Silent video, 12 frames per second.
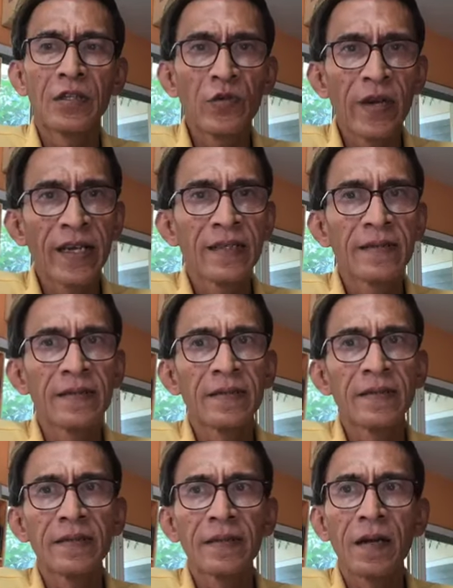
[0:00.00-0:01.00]

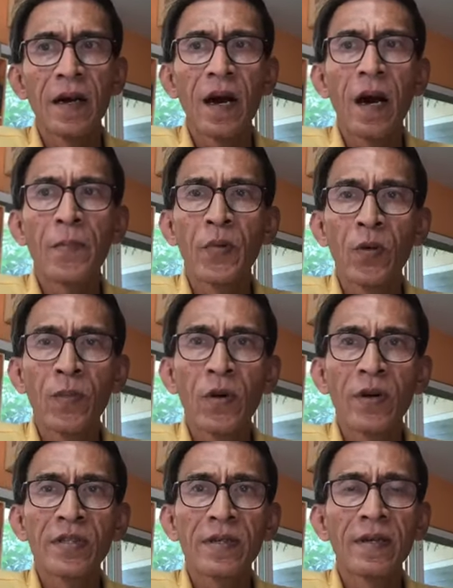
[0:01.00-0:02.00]
UN
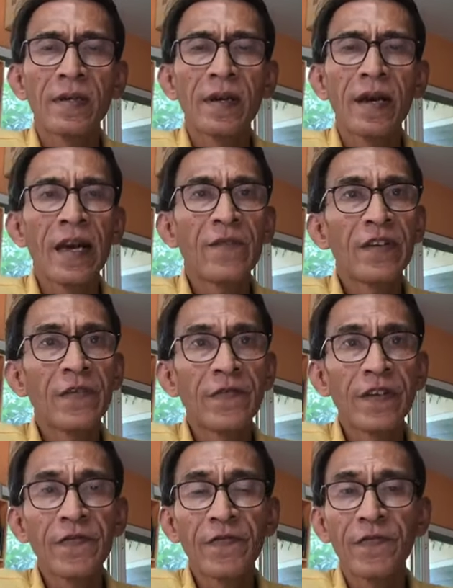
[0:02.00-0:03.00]
promote every
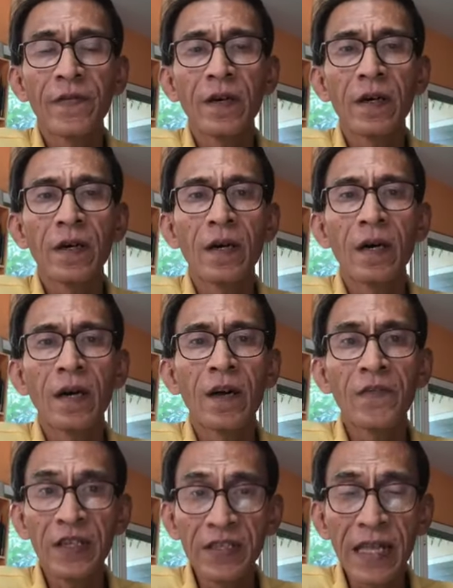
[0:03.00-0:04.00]
5th of